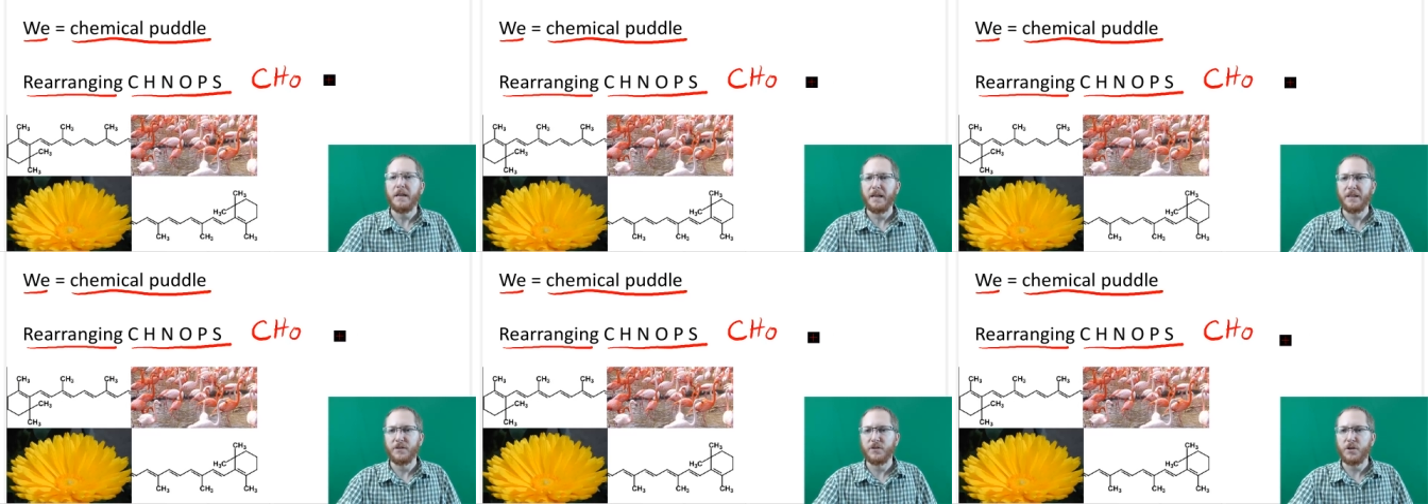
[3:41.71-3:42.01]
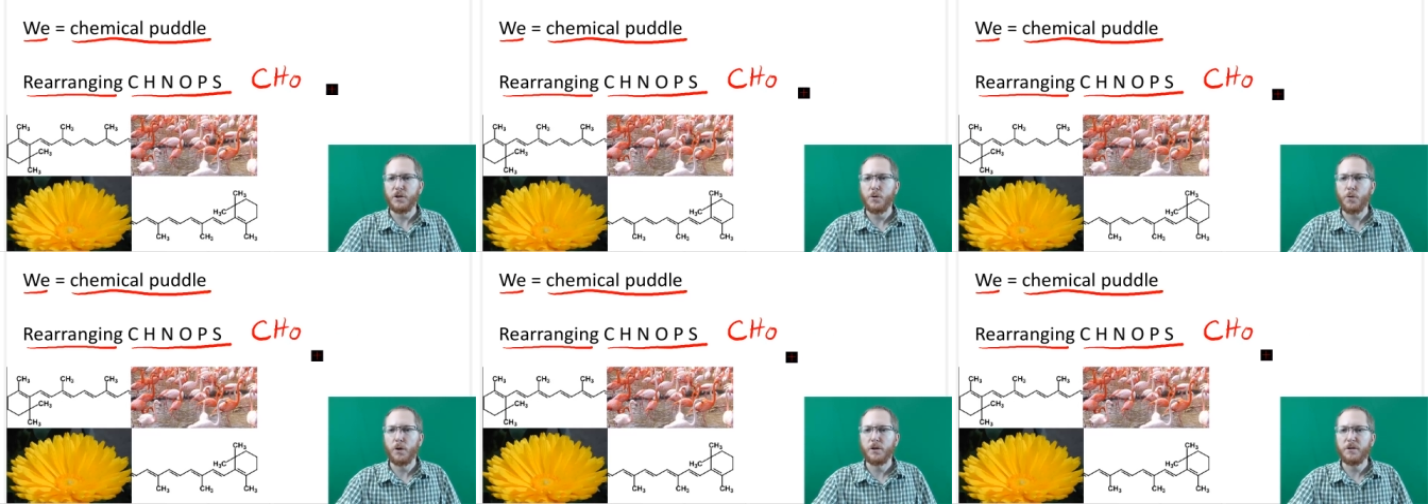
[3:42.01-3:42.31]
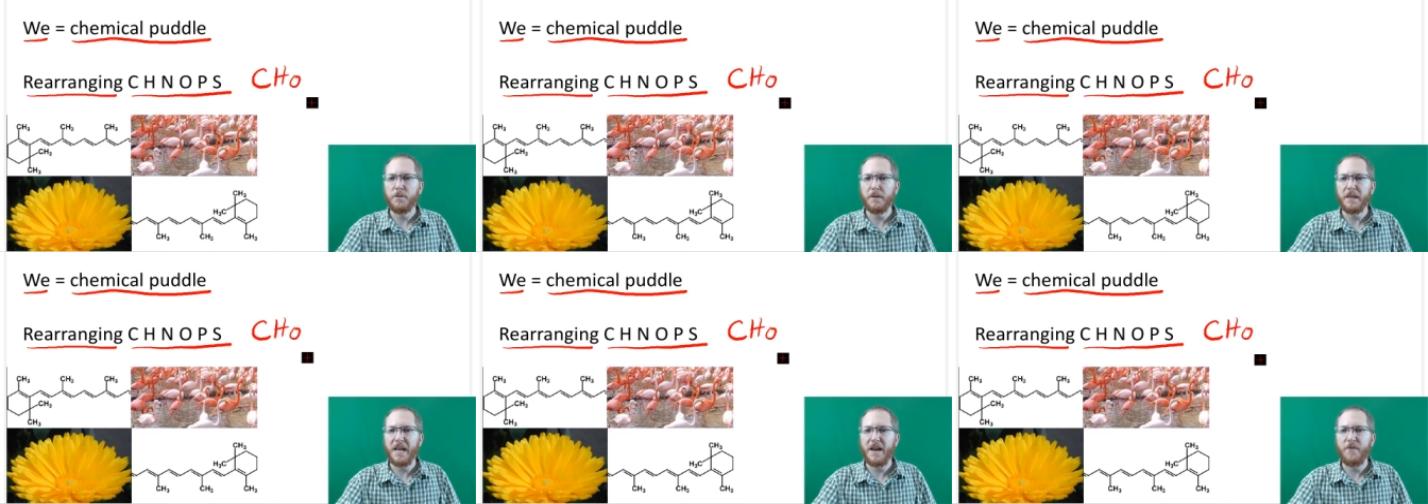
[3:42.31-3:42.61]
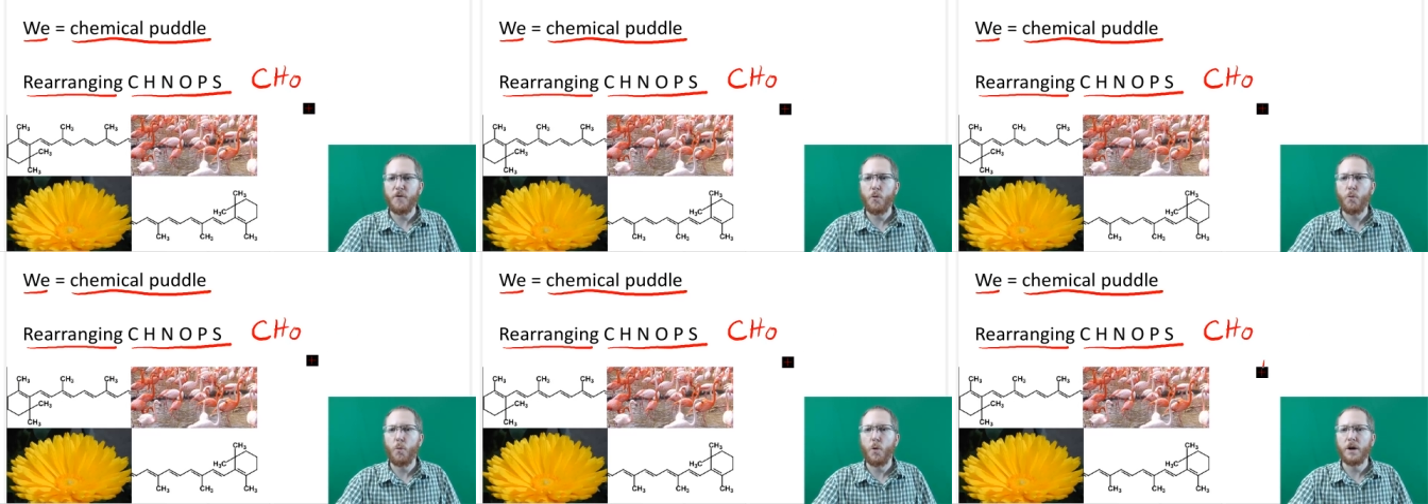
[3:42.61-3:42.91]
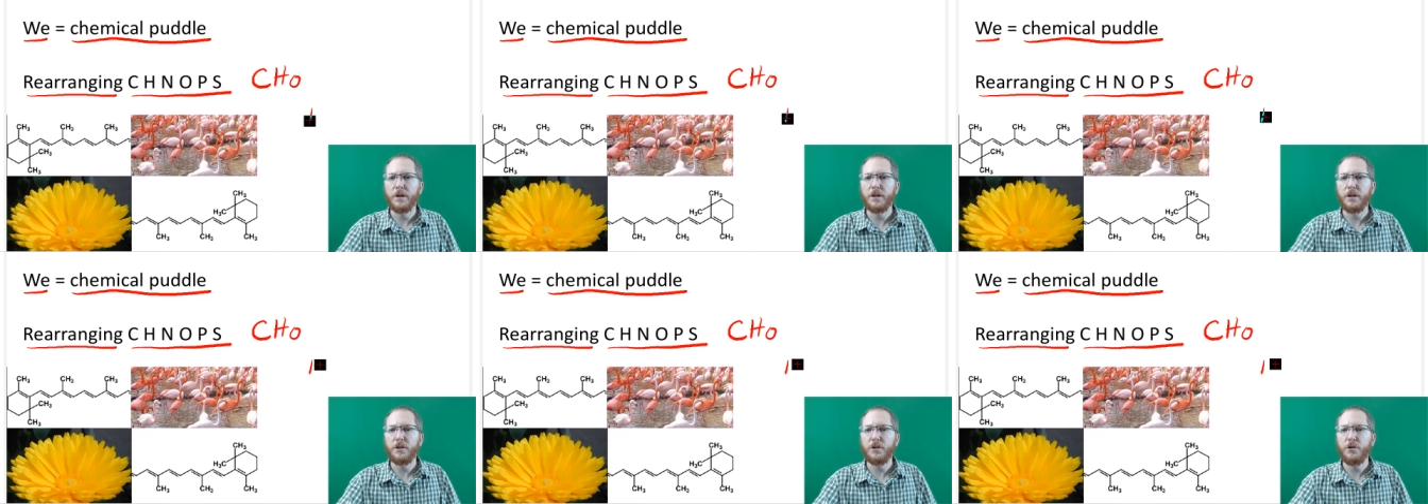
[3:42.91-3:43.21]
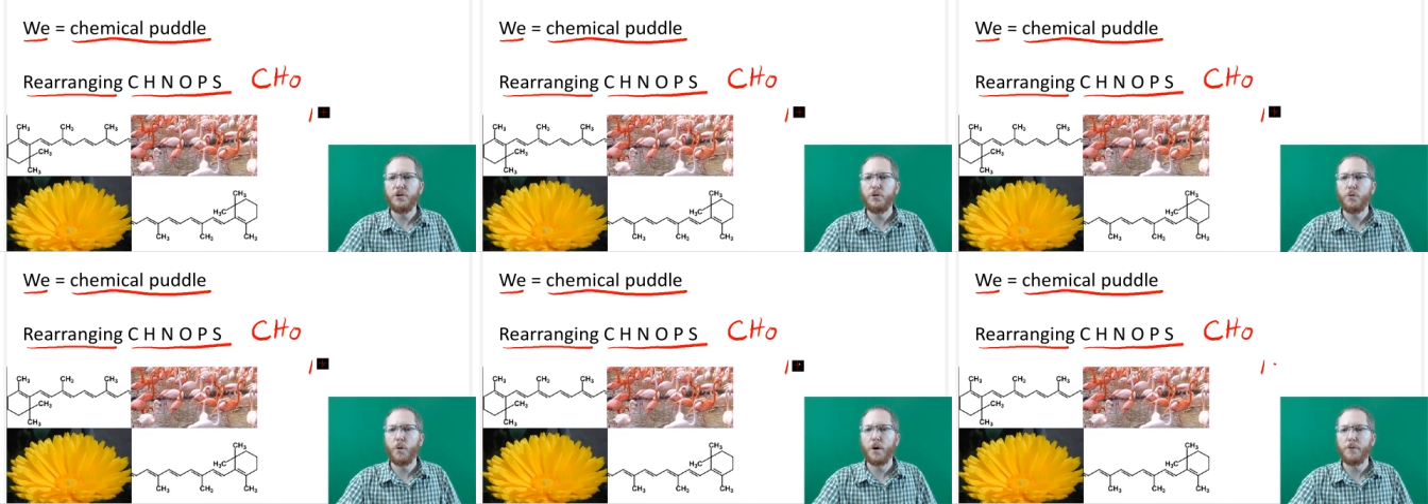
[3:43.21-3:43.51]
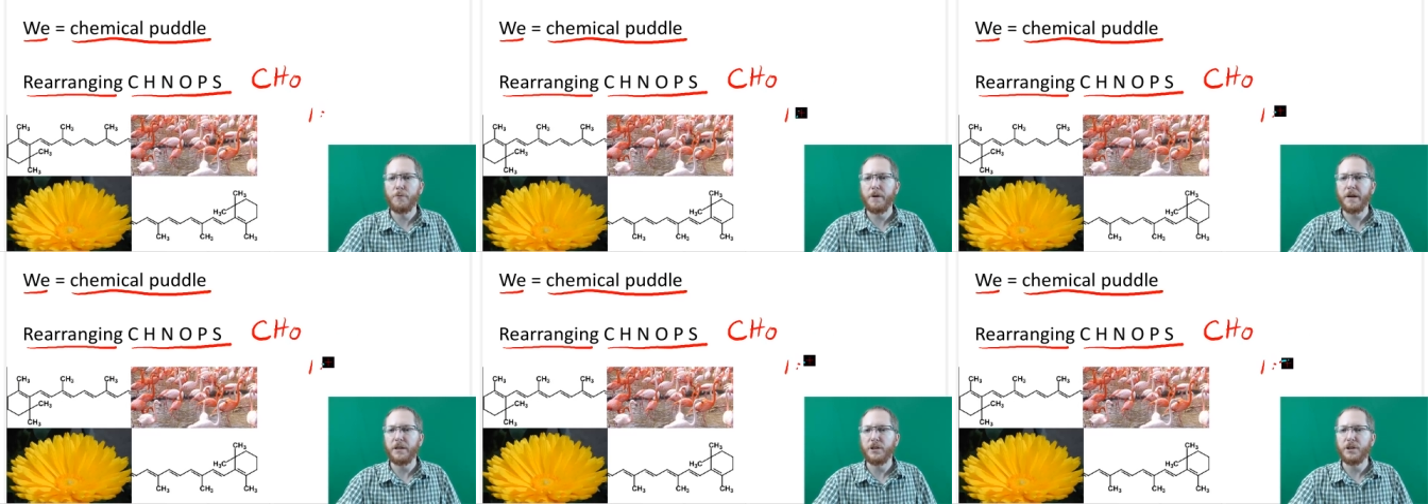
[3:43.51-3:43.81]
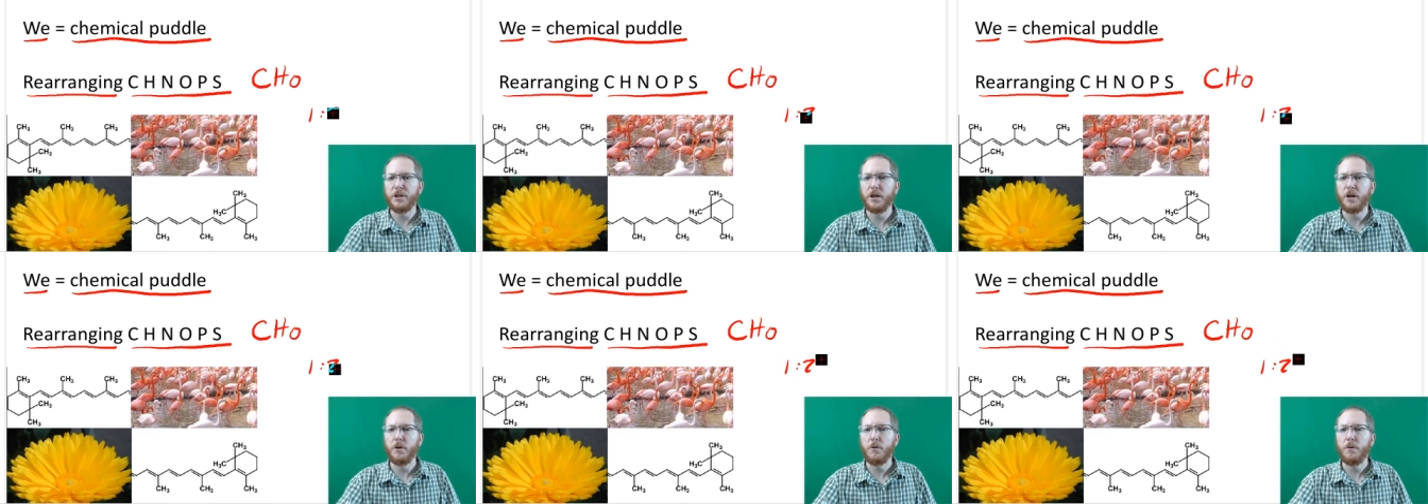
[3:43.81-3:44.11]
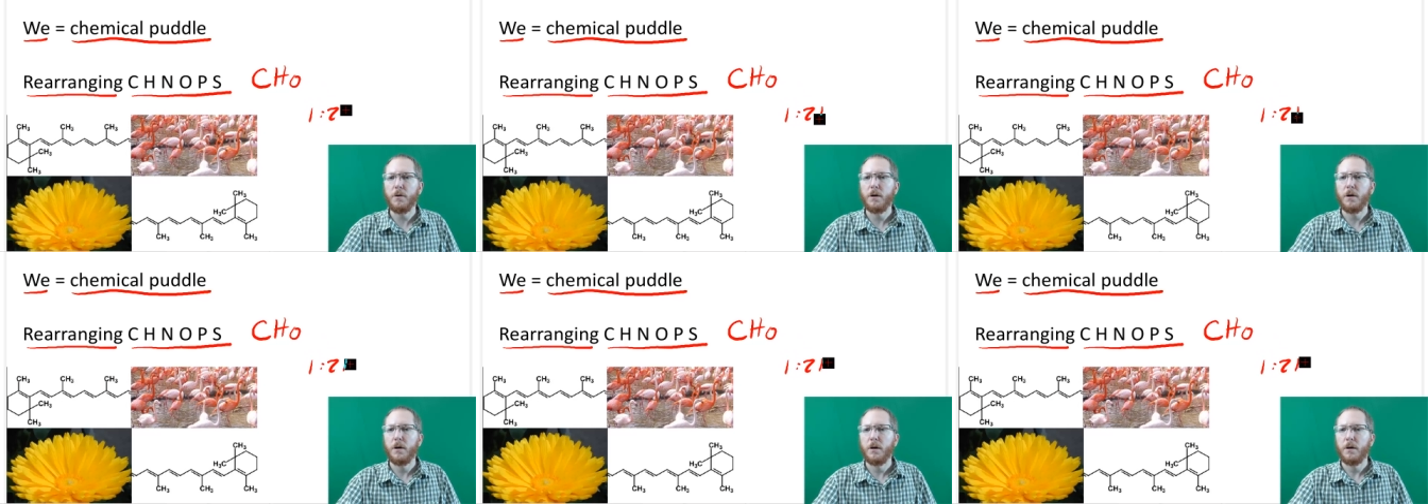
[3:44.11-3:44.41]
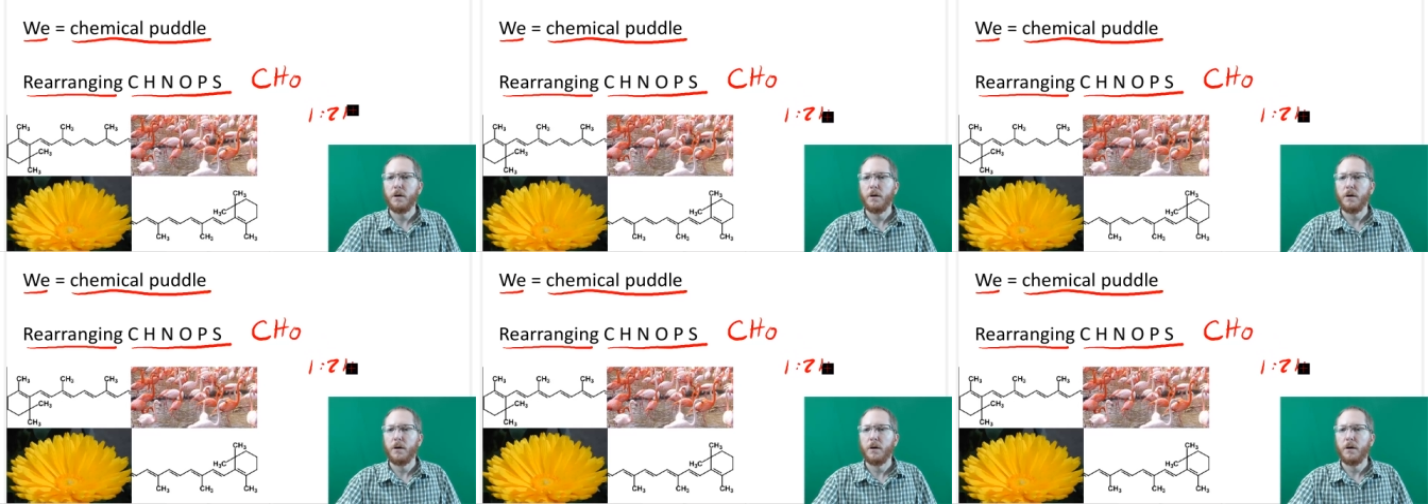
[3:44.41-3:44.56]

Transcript: and so you ultimately have a 1 to 2 to 1 ratio.